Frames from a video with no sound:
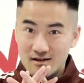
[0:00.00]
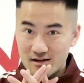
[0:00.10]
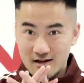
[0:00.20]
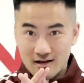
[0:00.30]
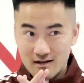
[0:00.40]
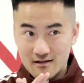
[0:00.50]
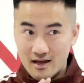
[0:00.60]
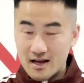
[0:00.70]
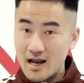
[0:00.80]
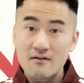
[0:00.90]

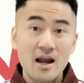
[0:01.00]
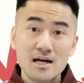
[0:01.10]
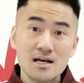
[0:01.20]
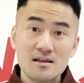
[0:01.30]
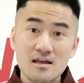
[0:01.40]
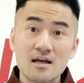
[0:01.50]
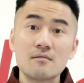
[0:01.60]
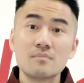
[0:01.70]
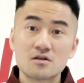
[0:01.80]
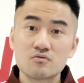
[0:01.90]
and anything
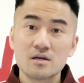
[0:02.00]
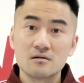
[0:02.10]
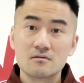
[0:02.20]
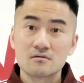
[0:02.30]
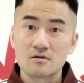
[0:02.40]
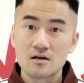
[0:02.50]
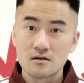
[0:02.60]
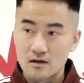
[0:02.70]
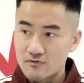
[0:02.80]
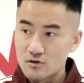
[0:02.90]
in between, right?
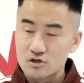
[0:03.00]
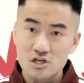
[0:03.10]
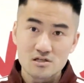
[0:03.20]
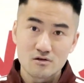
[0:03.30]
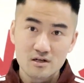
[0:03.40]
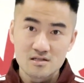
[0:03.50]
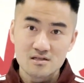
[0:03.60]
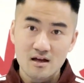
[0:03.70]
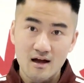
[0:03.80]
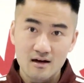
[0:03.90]
If you're just looking to
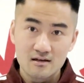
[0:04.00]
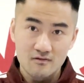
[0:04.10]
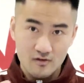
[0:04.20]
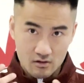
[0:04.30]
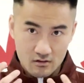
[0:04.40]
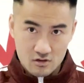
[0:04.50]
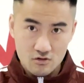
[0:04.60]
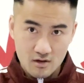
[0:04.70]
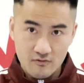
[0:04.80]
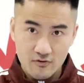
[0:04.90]
stay active and you're
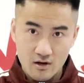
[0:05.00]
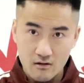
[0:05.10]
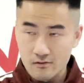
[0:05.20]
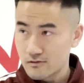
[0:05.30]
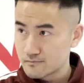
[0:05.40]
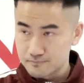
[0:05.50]
doing it for health,